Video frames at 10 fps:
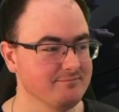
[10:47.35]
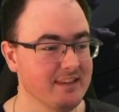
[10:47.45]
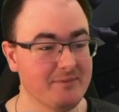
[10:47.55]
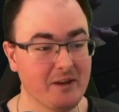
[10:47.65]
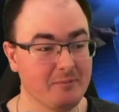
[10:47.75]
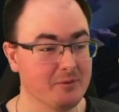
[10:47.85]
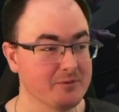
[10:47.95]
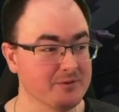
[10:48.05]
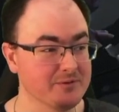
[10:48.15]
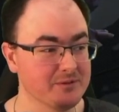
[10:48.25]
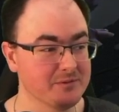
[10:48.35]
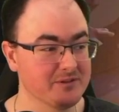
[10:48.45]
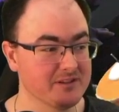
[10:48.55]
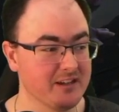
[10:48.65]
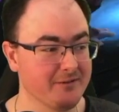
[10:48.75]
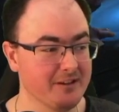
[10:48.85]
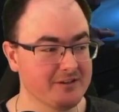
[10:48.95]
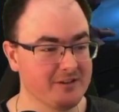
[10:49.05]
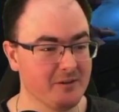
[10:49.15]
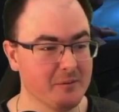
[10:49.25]
I'm going to put taunt up and just
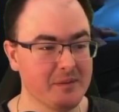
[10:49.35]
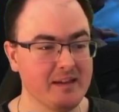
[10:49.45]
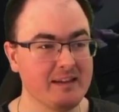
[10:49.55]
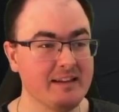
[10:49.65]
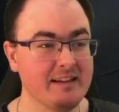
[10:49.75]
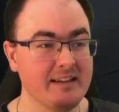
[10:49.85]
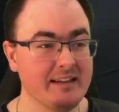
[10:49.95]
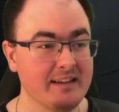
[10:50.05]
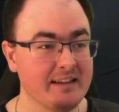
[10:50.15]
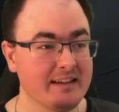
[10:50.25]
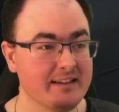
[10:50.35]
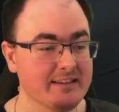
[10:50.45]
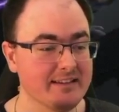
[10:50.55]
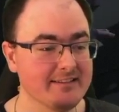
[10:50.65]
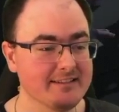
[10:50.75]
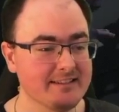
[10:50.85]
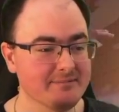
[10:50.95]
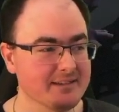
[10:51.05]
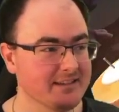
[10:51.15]
sacrifice Chop a bit. Sorry, Chop.